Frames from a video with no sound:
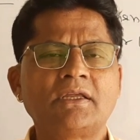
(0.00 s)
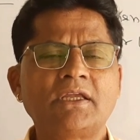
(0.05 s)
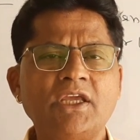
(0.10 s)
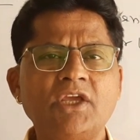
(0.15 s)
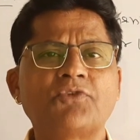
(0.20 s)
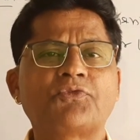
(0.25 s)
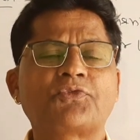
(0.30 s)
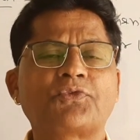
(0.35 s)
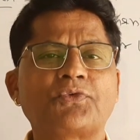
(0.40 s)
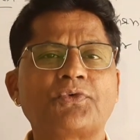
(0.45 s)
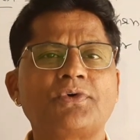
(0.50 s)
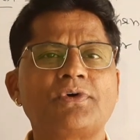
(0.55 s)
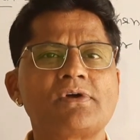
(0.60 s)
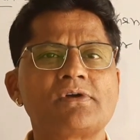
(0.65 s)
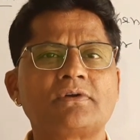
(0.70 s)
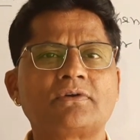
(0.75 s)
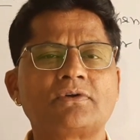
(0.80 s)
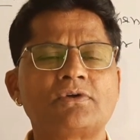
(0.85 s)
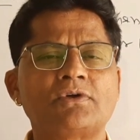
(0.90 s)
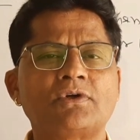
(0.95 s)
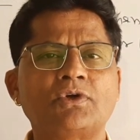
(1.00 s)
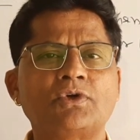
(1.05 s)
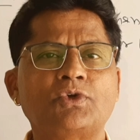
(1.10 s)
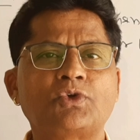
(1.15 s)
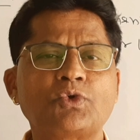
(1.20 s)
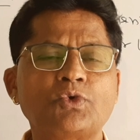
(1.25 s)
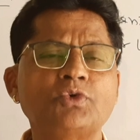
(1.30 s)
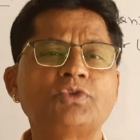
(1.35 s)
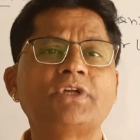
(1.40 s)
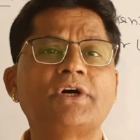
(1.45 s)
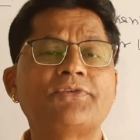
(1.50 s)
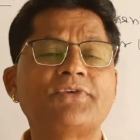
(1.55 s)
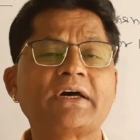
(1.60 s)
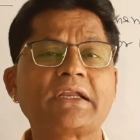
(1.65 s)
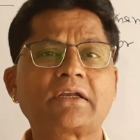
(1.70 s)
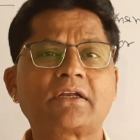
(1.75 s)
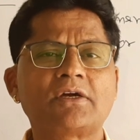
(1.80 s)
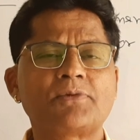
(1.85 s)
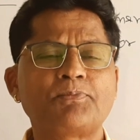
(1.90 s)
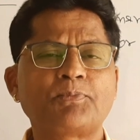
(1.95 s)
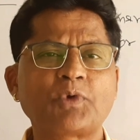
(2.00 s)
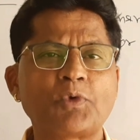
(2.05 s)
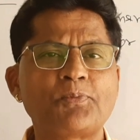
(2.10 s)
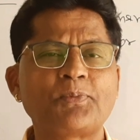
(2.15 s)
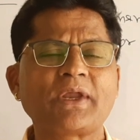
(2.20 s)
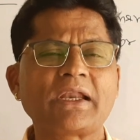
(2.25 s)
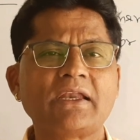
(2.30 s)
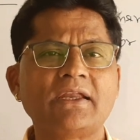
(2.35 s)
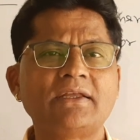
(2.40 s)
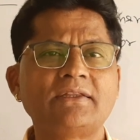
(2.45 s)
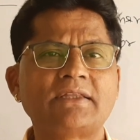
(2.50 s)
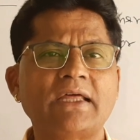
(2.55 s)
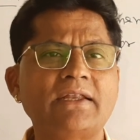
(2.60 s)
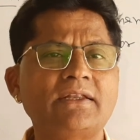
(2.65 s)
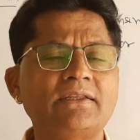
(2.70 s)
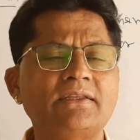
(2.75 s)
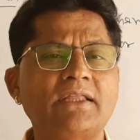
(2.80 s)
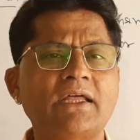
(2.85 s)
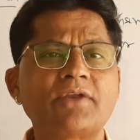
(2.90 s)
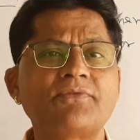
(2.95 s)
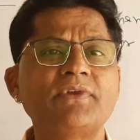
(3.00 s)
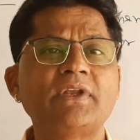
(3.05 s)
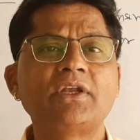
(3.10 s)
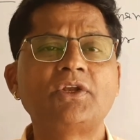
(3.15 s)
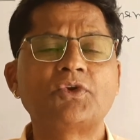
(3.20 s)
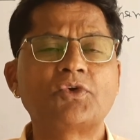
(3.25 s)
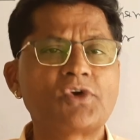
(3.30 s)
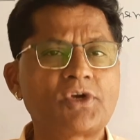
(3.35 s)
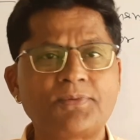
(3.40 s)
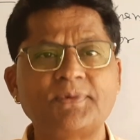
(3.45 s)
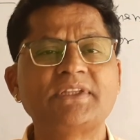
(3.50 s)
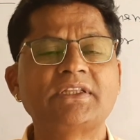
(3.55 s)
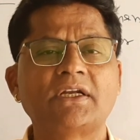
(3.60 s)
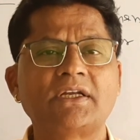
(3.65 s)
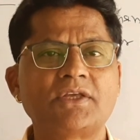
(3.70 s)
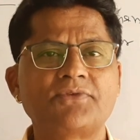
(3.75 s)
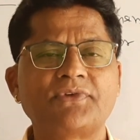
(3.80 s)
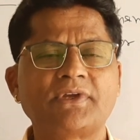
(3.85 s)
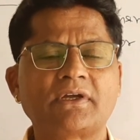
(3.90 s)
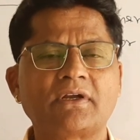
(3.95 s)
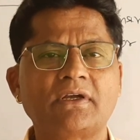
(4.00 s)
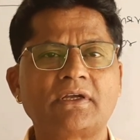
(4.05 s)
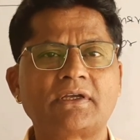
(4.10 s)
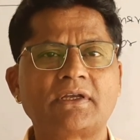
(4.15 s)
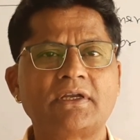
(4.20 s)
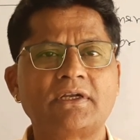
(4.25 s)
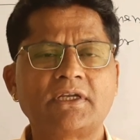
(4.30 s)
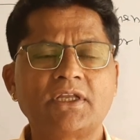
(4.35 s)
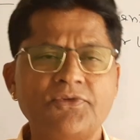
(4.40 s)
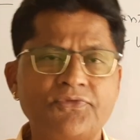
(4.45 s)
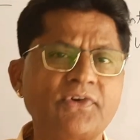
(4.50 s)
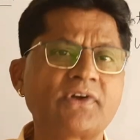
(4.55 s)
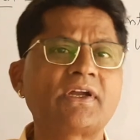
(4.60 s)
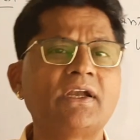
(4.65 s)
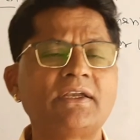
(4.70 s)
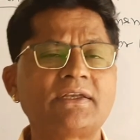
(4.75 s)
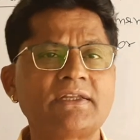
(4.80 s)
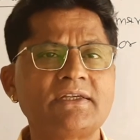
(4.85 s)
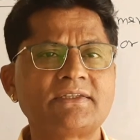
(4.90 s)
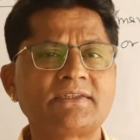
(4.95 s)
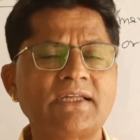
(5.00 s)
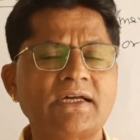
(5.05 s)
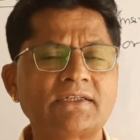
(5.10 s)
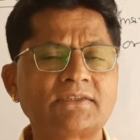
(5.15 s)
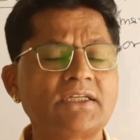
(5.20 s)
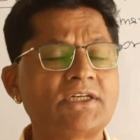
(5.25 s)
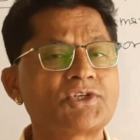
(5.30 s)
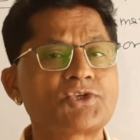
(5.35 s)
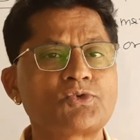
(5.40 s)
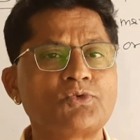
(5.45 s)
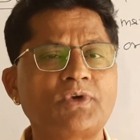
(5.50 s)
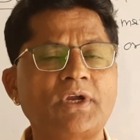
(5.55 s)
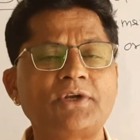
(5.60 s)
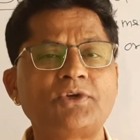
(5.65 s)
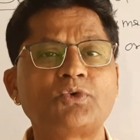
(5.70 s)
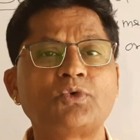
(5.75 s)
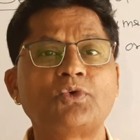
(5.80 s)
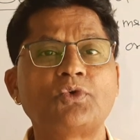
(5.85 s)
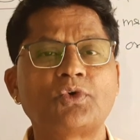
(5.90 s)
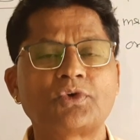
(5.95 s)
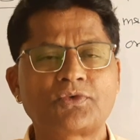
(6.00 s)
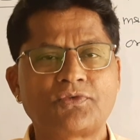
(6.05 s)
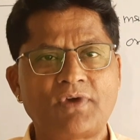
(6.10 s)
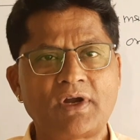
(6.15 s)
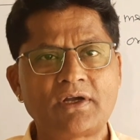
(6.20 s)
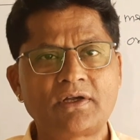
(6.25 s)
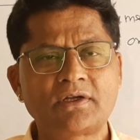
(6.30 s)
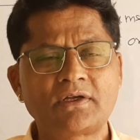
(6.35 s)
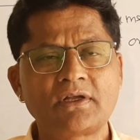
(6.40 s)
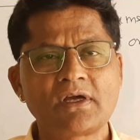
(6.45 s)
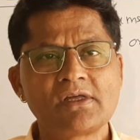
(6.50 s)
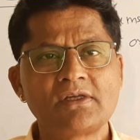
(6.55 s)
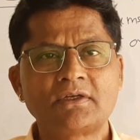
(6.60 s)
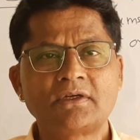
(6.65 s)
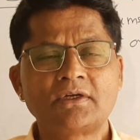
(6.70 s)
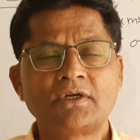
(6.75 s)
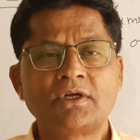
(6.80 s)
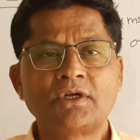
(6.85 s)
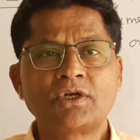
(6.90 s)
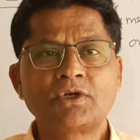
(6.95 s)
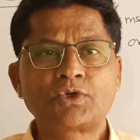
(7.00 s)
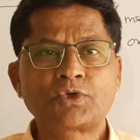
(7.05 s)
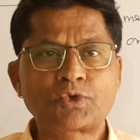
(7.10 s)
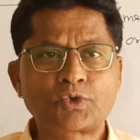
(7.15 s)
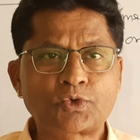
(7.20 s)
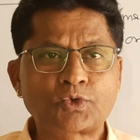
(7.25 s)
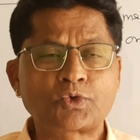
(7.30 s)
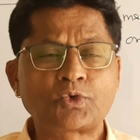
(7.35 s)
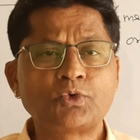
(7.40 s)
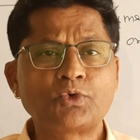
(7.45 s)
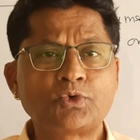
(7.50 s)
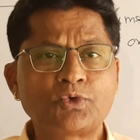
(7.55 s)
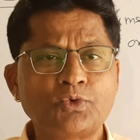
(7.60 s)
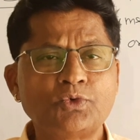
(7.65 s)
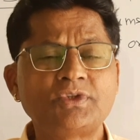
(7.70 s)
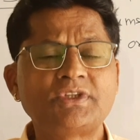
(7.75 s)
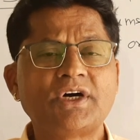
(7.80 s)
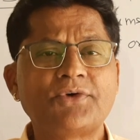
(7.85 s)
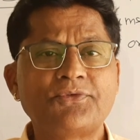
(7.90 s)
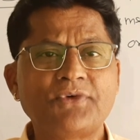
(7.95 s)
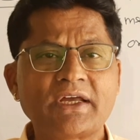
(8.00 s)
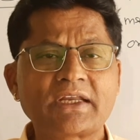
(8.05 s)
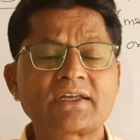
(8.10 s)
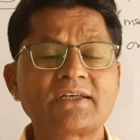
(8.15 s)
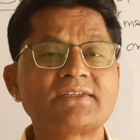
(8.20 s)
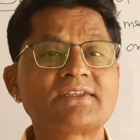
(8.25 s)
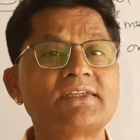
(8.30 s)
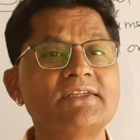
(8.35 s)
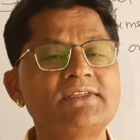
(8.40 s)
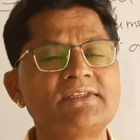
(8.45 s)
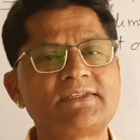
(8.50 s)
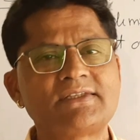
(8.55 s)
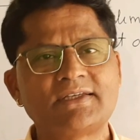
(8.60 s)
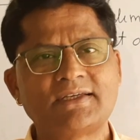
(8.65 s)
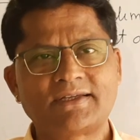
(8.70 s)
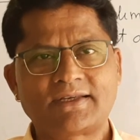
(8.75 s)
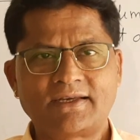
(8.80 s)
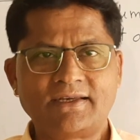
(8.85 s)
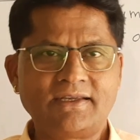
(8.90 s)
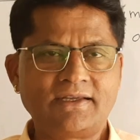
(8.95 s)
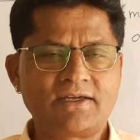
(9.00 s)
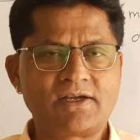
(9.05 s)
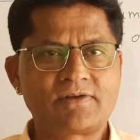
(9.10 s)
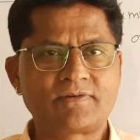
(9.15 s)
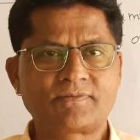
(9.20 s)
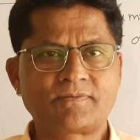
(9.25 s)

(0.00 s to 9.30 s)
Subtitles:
if do the work properly, then there will not be the difficulty. Difficult is that the student do not want to do the work sincerely.